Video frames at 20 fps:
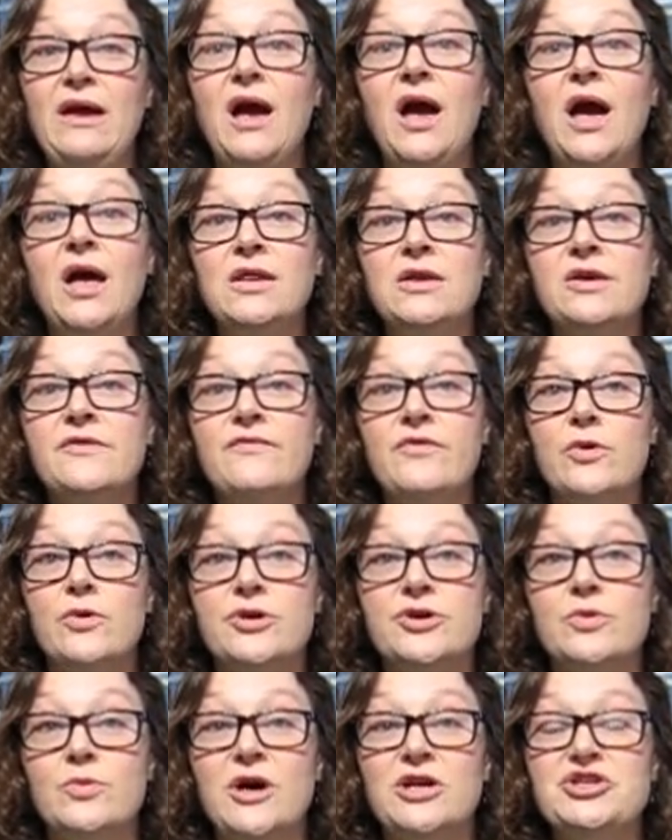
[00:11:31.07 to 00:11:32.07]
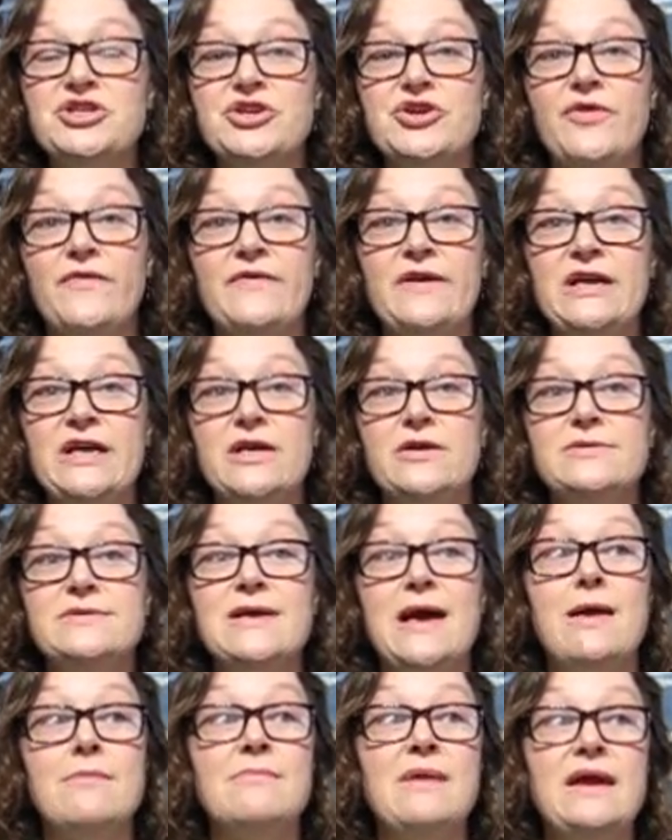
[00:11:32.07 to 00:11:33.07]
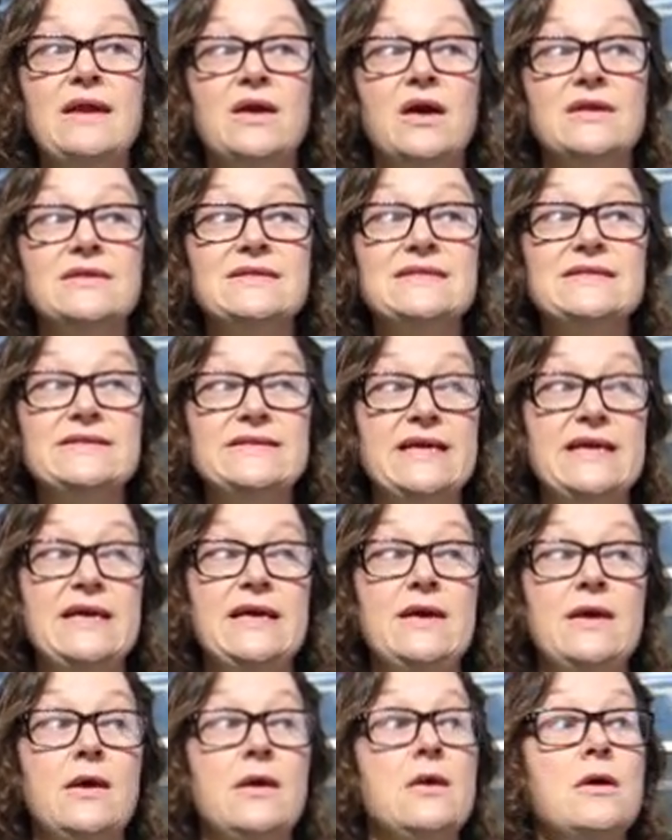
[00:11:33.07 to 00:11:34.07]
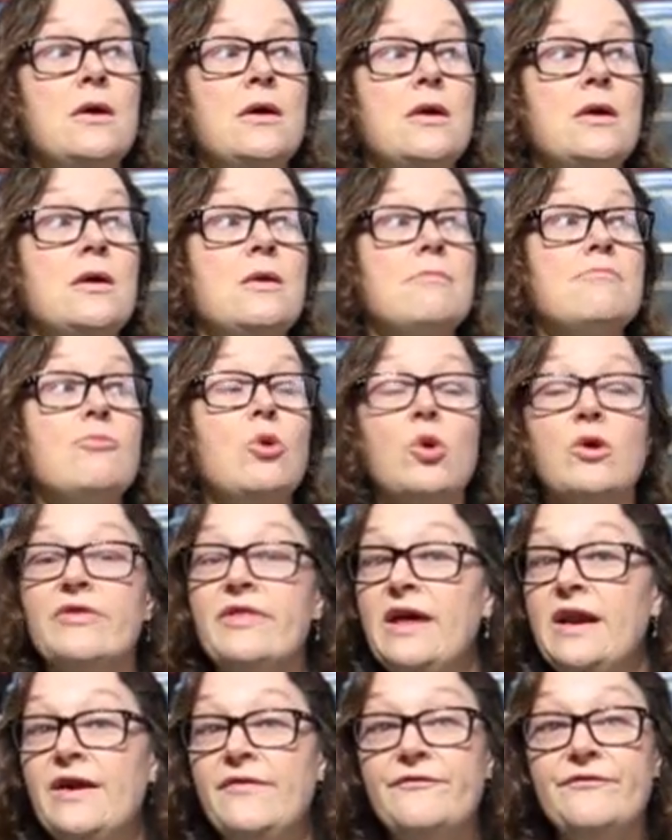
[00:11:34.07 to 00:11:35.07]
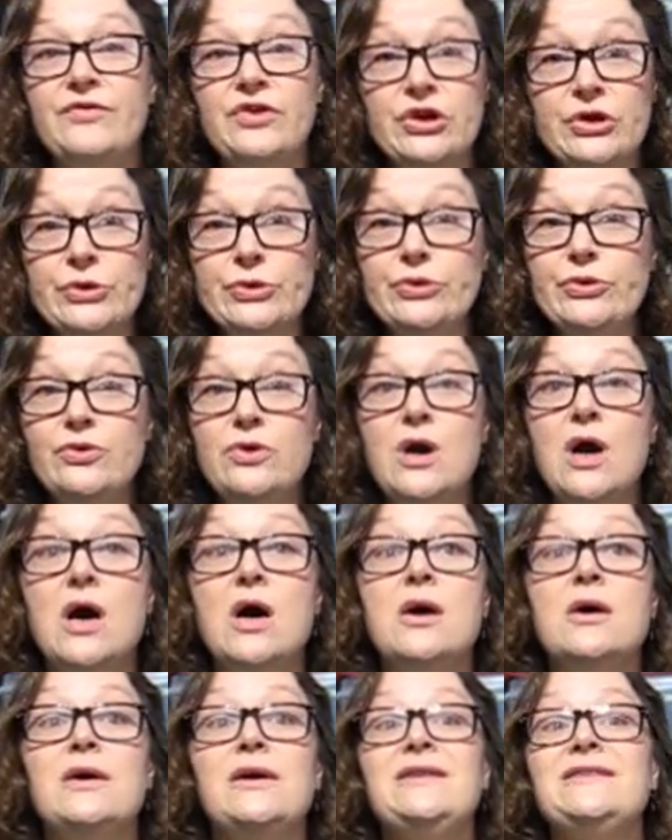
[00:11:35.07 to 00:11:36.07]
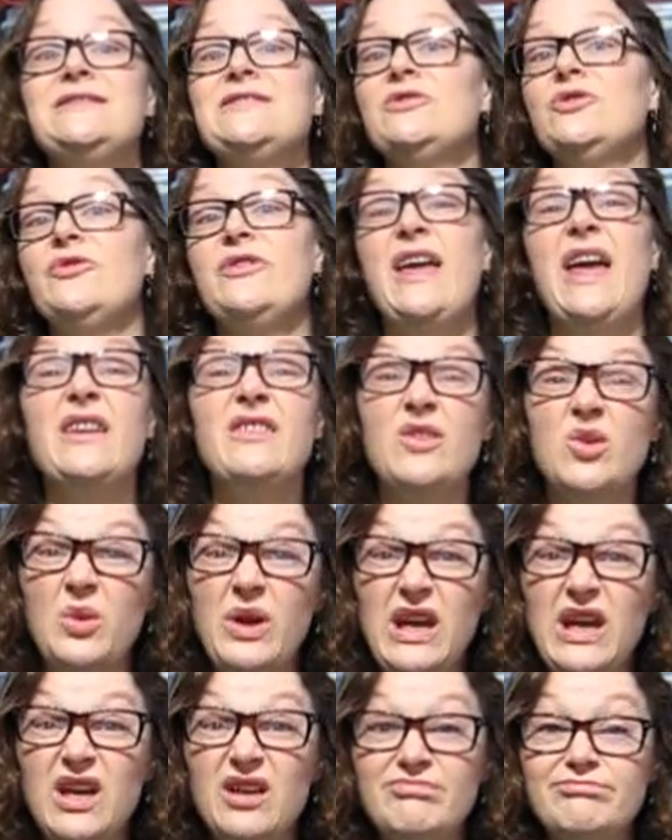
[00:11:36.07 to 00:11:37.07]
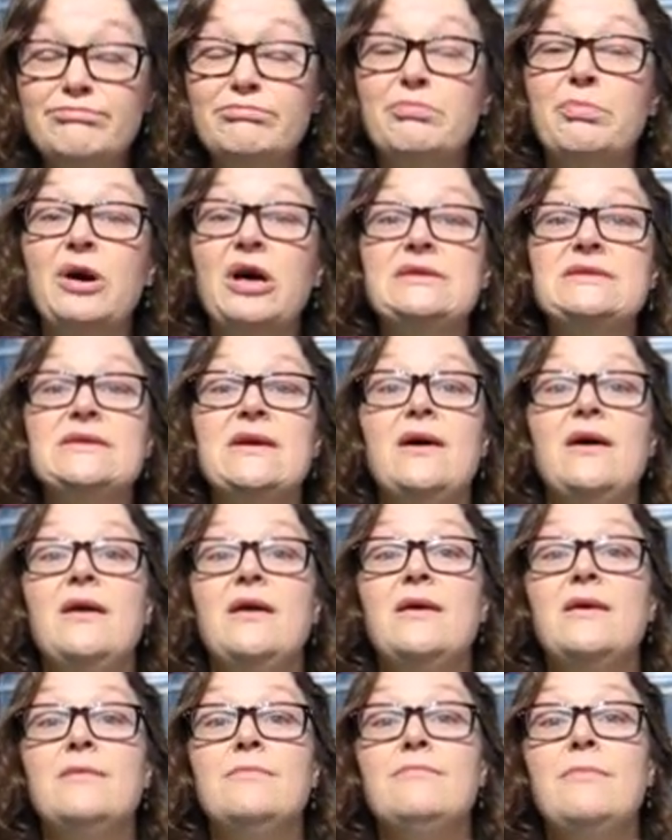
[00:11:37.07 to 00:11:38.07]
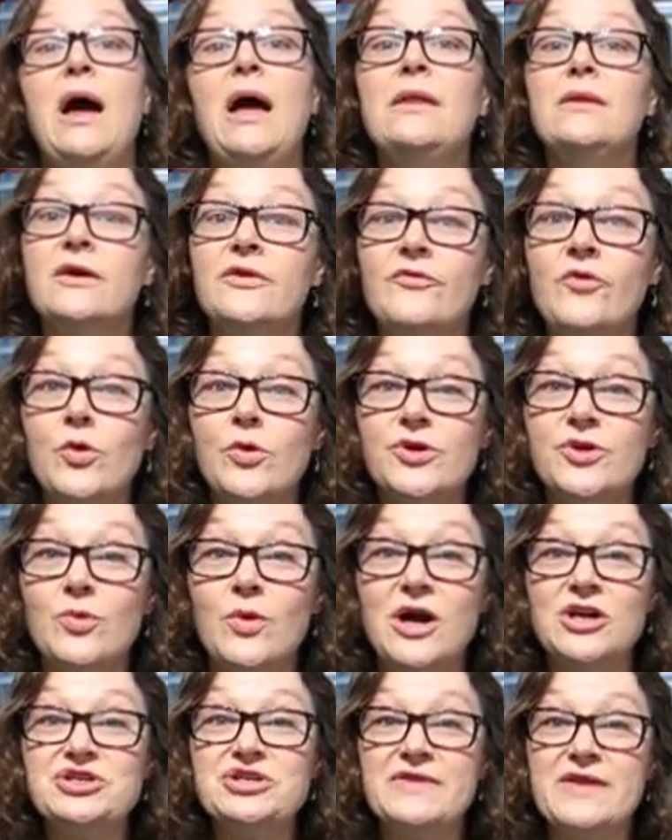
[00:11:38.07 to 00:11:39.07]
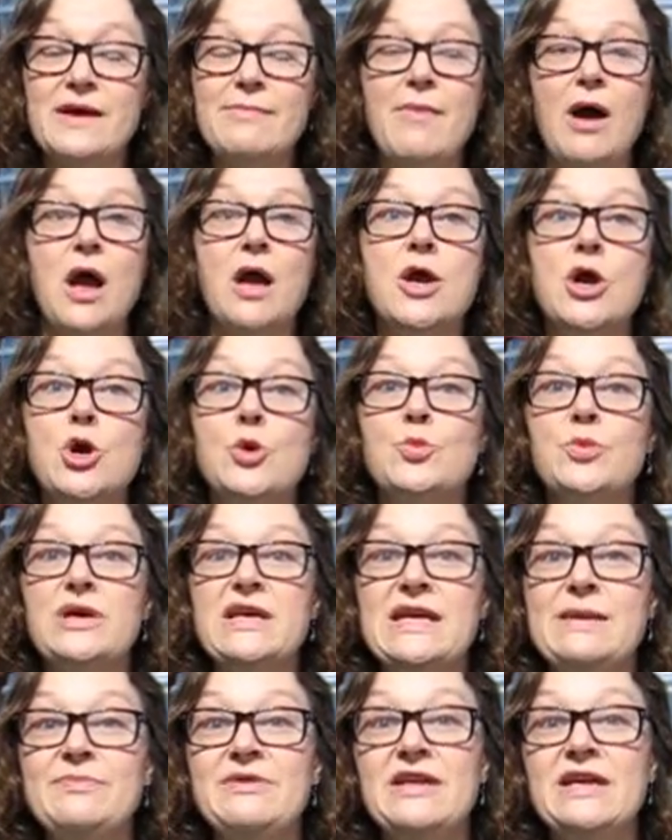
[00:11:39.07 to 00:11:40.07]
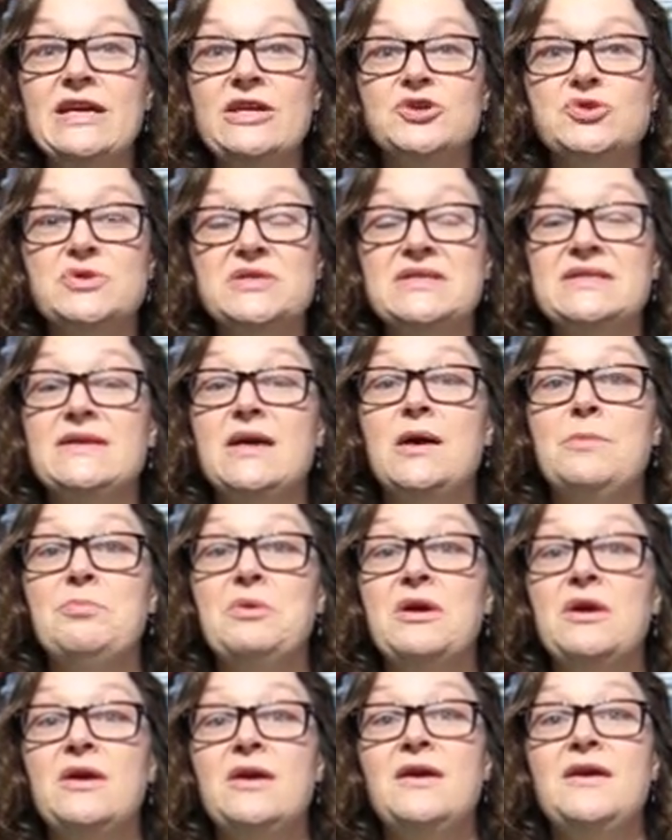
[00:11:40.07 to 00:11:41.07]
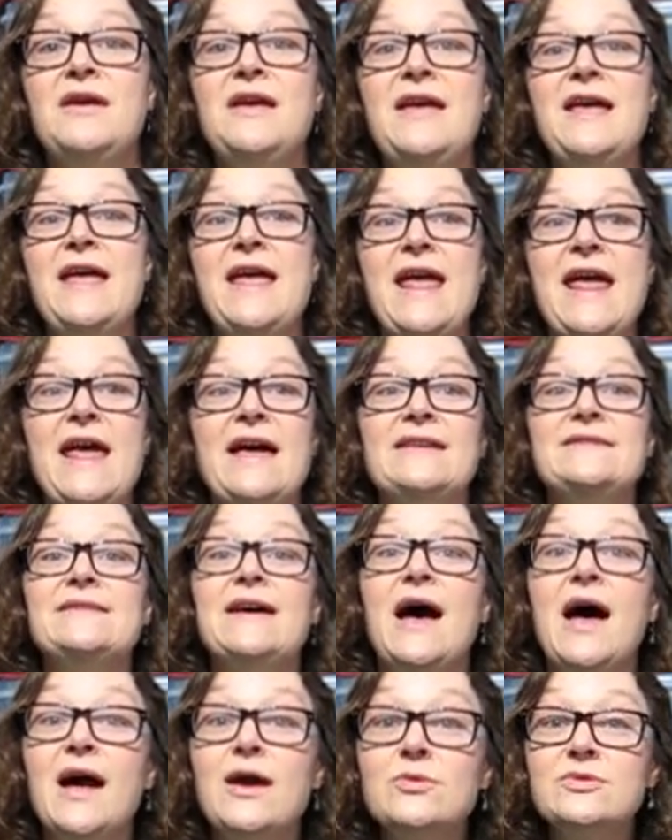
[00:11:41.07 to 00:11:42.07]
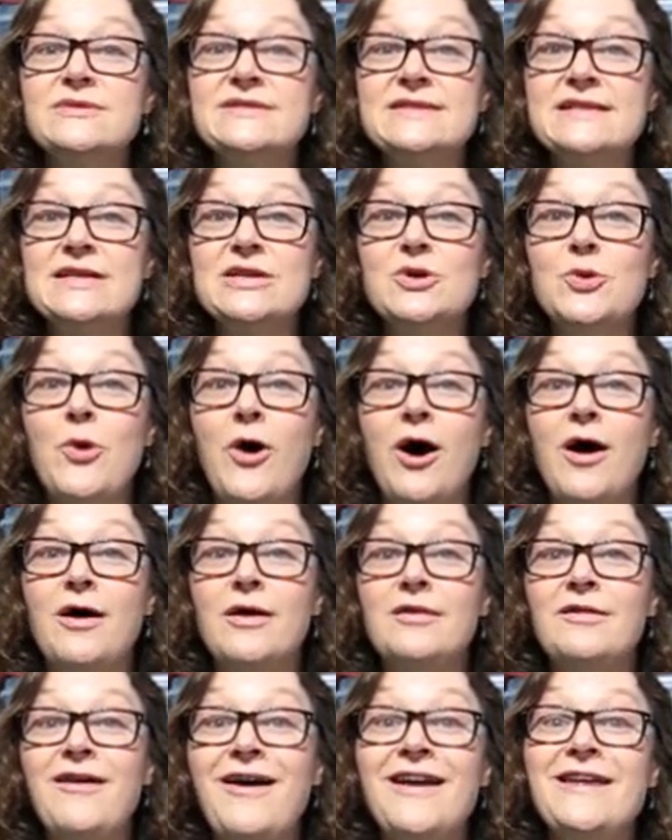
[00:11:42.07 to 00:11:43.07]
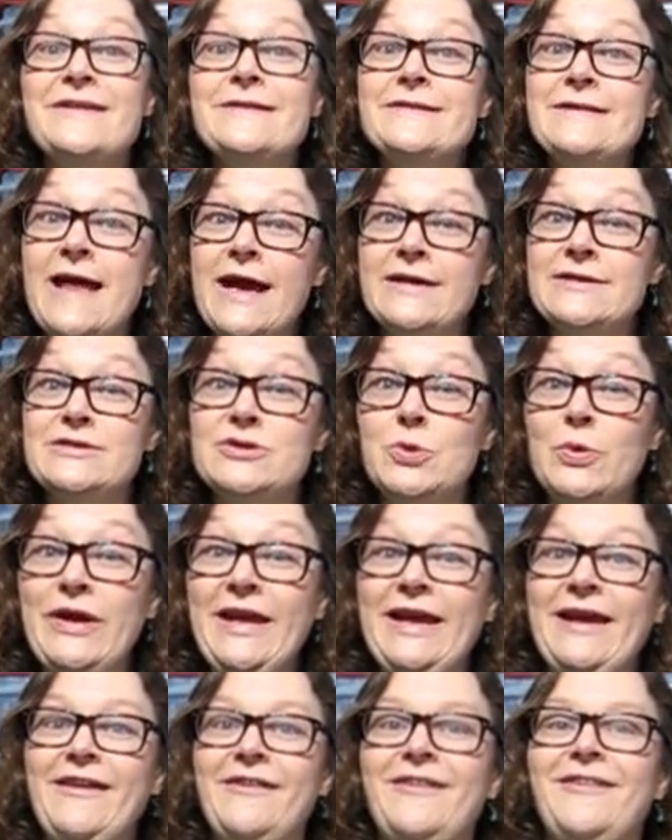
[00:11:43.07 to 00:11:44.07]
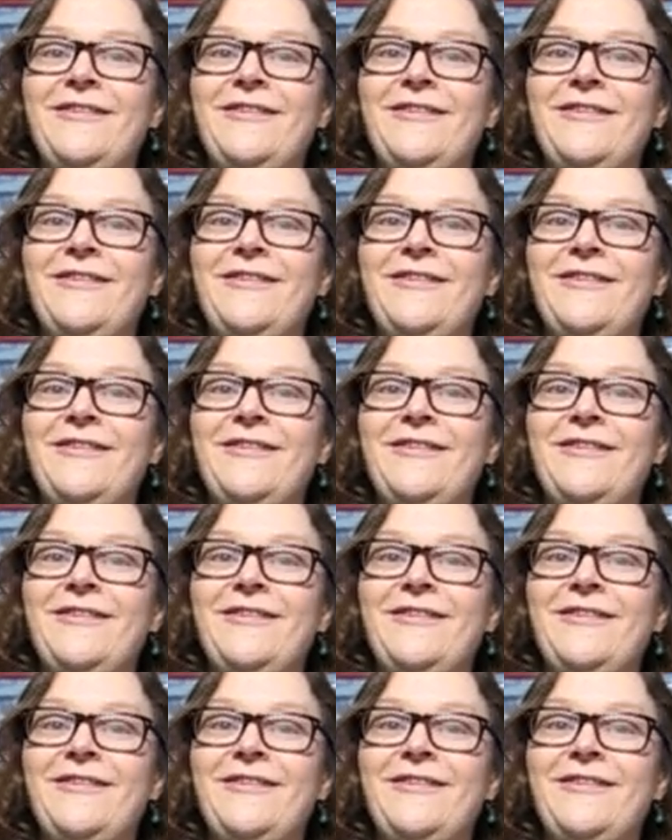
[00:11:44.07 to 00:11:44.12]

I look forward to watching your videos. I may not see more than a few until the end of the week, but I look forward to watching them. I hope we keep the interest up. And I will see you all next week.